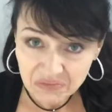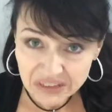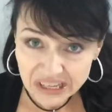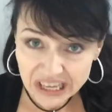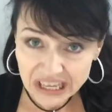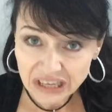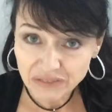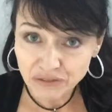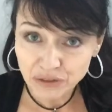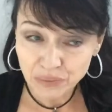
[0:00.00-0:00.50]

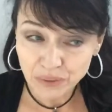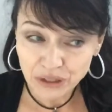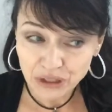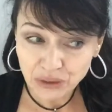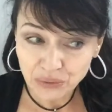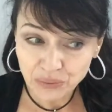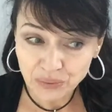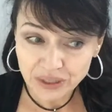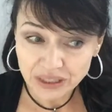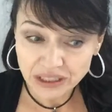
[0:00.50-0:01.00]
take it for what
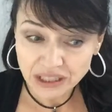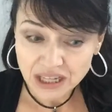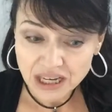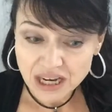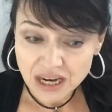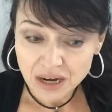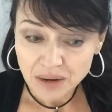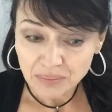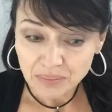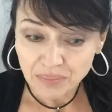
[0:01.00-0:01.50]
you will.
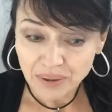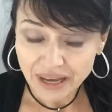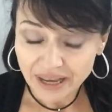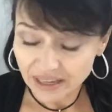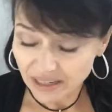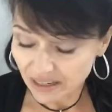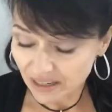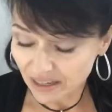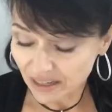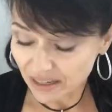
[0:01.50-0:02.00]

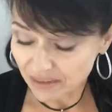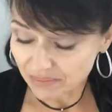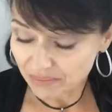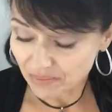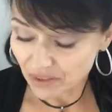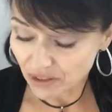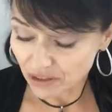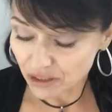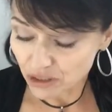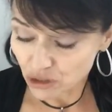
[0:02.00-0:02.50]
But um,
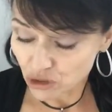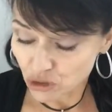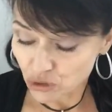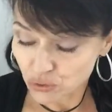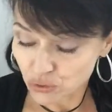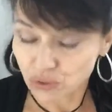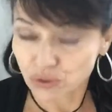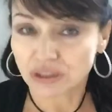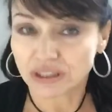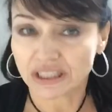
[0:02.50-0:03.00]
there is
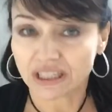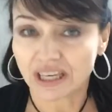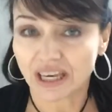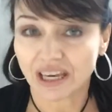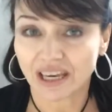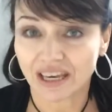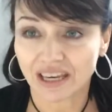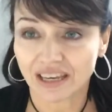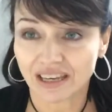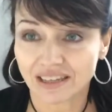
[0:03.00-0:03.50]
truly
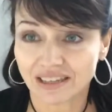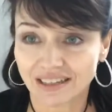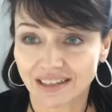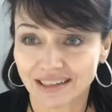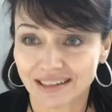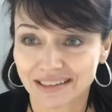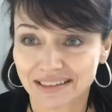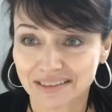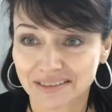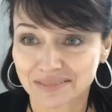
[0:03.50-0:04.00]
a,
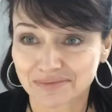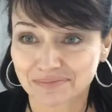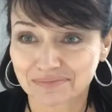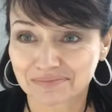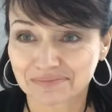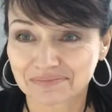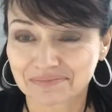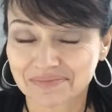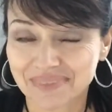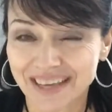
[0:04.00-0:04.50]
uh,
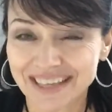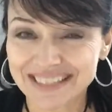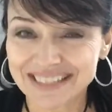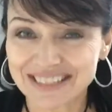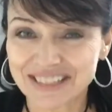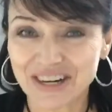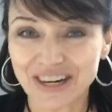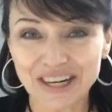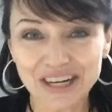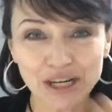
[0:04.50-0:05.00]
hi
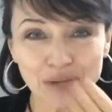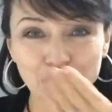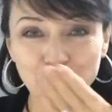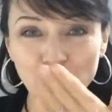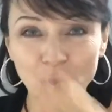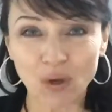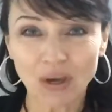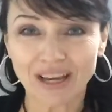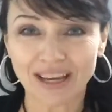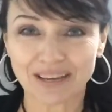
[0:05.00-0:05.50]
Star,
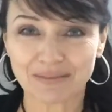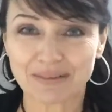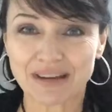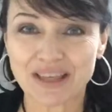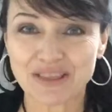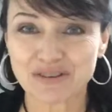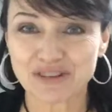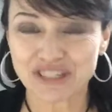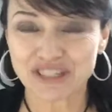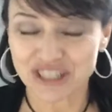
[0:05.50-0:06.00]

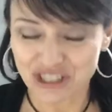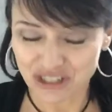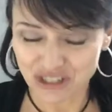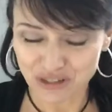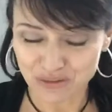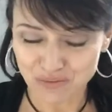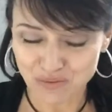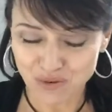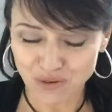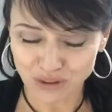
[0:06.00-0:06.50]
another
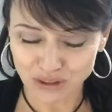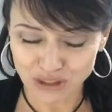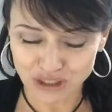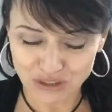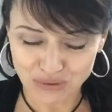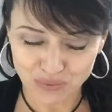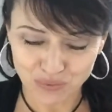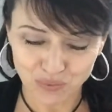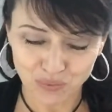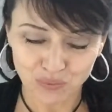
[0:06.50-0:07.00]
digital,
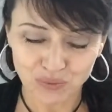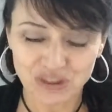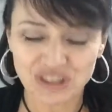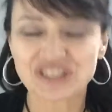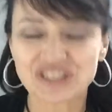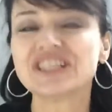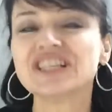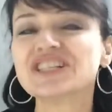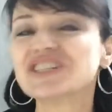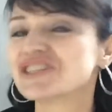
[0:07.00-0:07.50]
wolger,
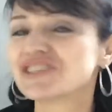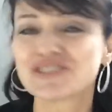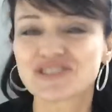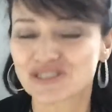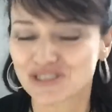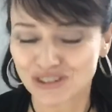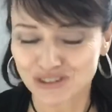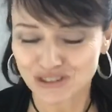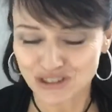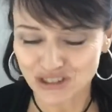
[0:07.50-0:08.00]
digital
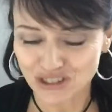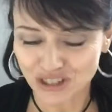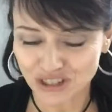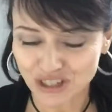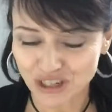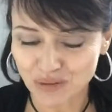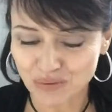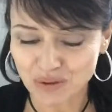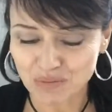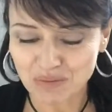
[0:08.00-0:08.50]
soldiers on
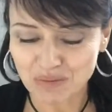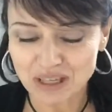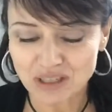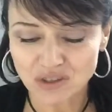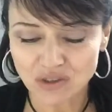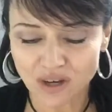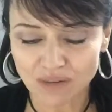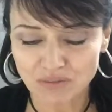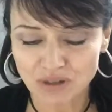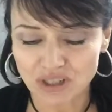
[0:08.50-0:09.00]
here with me.
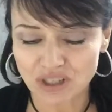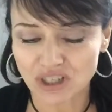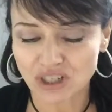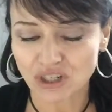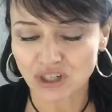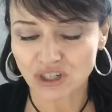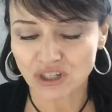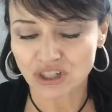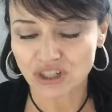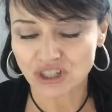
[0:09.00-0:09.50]
So I'm just
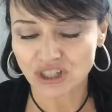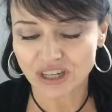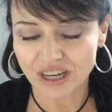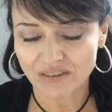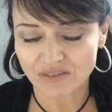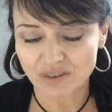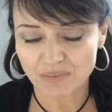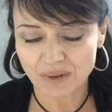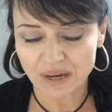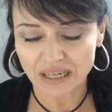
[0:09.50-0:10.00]
encouraging
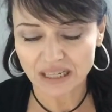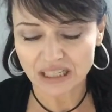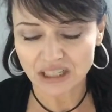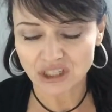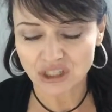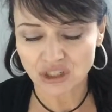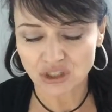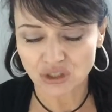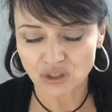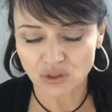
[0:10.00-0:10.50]
everybody
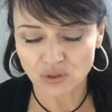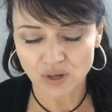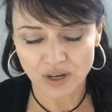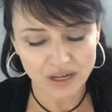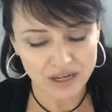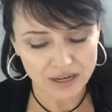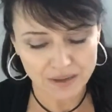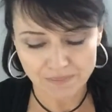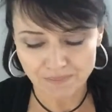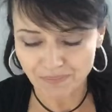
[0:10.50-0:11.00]
to
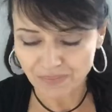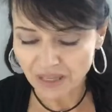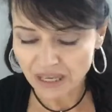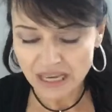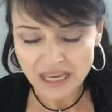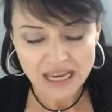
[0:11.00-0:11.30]
um,